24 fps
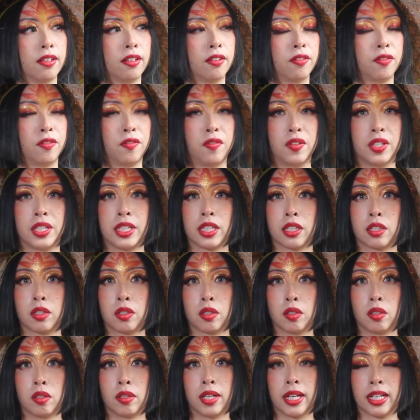
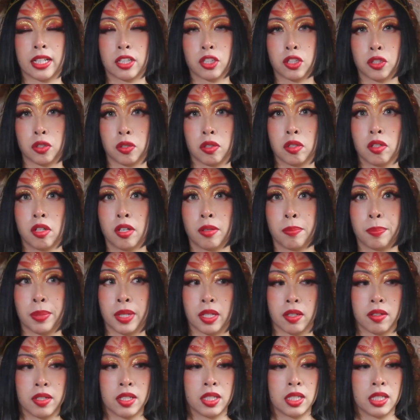physical external
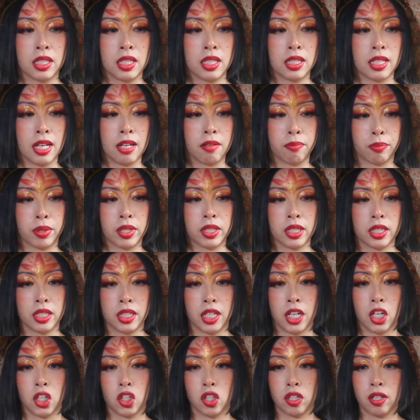appearances and
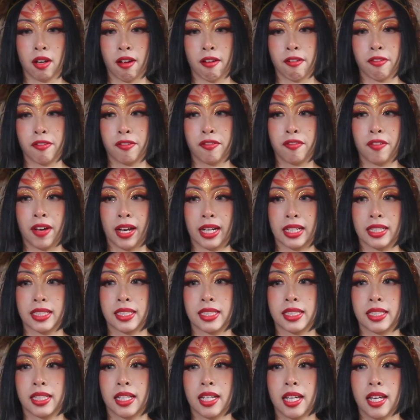presentation
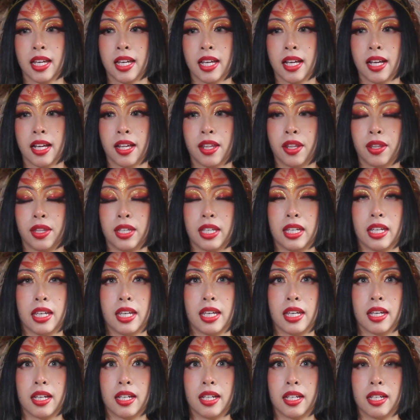affects the
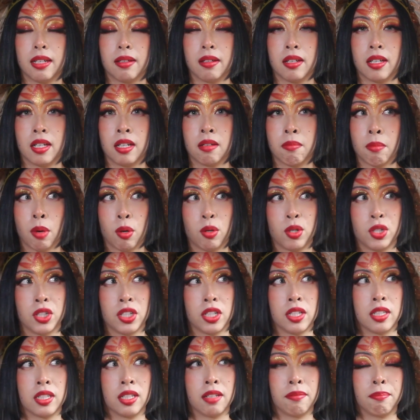
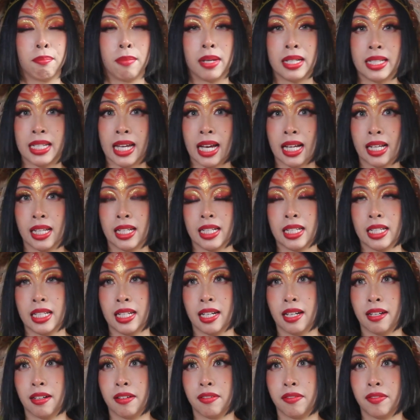emotions and mentality
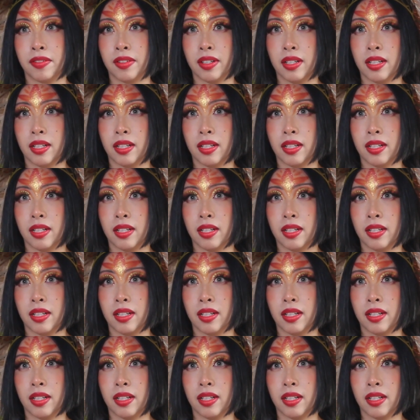of